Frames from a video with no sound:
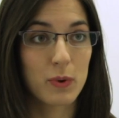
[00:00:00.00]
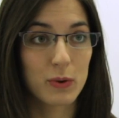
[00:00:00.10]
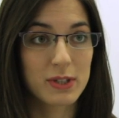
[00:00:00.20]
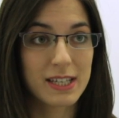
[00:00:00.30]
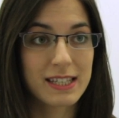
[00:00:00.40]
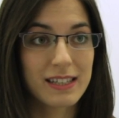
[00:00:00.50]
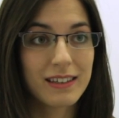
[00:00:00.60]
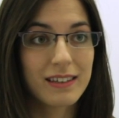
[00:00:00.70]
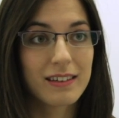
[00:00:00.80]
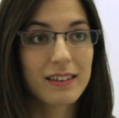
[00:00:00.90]

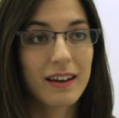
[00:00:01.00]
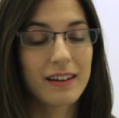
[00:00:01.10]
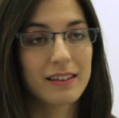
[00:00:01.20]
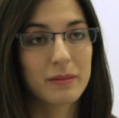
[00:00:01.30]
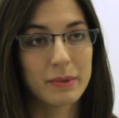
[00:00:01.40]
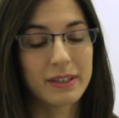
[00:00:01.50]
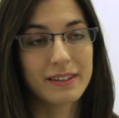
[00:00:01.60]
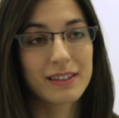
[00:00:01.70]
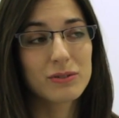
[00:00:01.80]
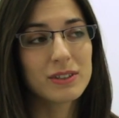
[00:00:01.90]
processing. I am
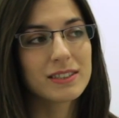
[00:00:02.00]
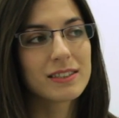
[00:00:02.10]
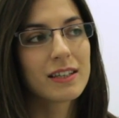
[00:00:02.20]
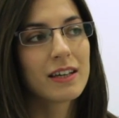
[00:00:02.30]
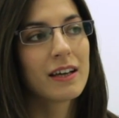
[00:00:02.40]
a linguist.